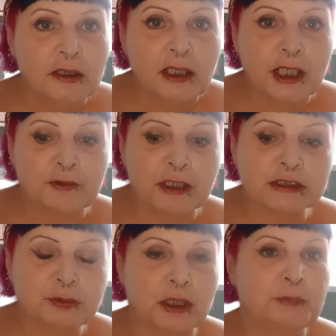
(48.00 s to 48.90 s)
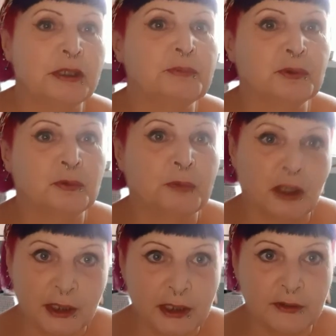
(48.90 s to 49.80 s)
and that's why people
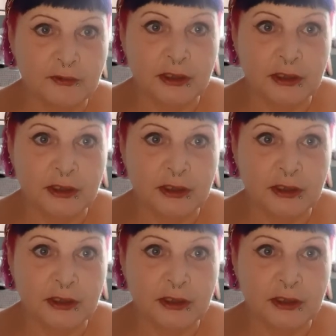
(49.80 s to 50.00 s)
buy it.